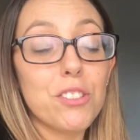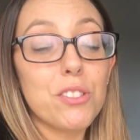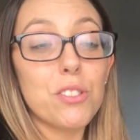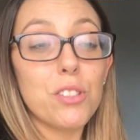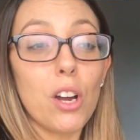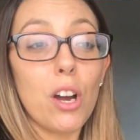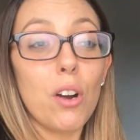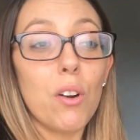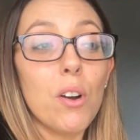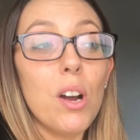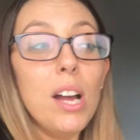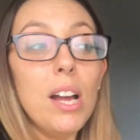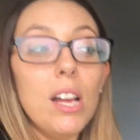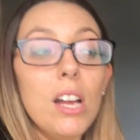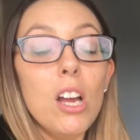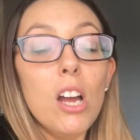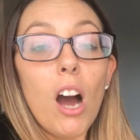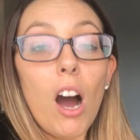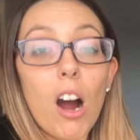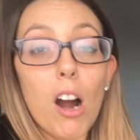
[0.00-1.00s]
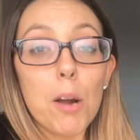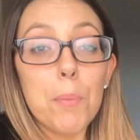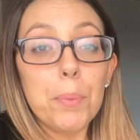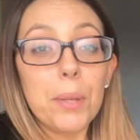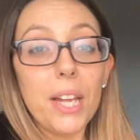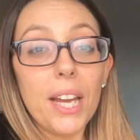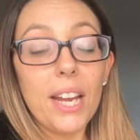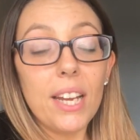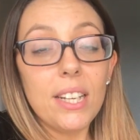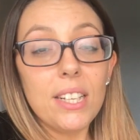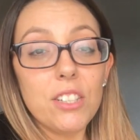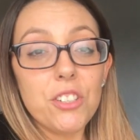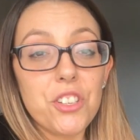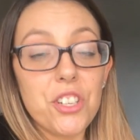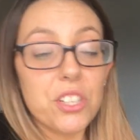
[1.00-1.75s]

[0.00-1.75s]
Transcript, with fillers: So our plan is